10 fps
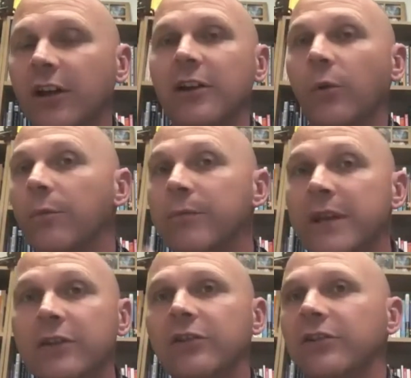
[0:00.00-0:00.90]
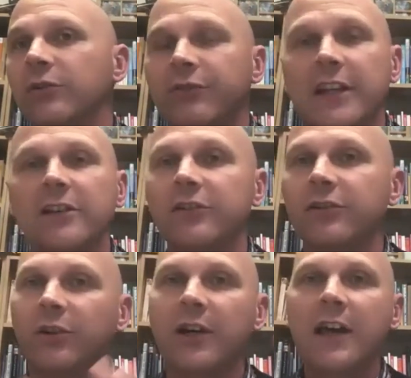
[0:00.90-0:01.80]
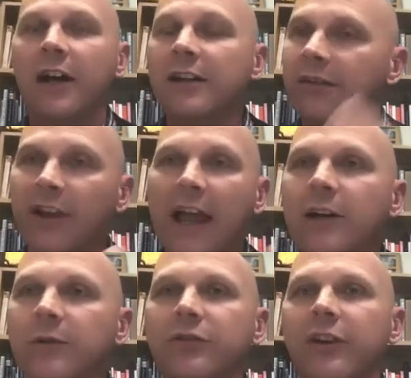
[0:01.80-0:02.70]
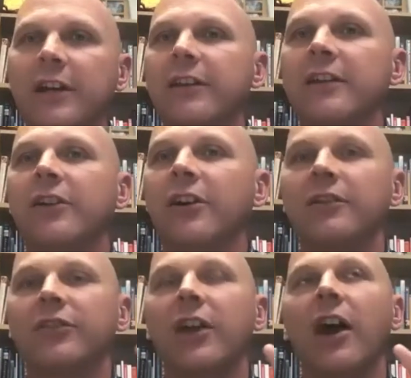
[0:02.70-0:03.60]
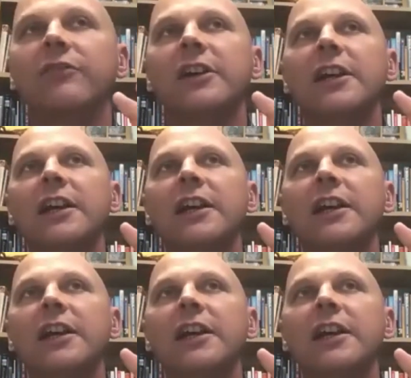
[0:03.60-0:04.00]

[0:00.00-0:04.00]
I didn't know what ministers or vicars or I didn't have language for any of this kind of stuff.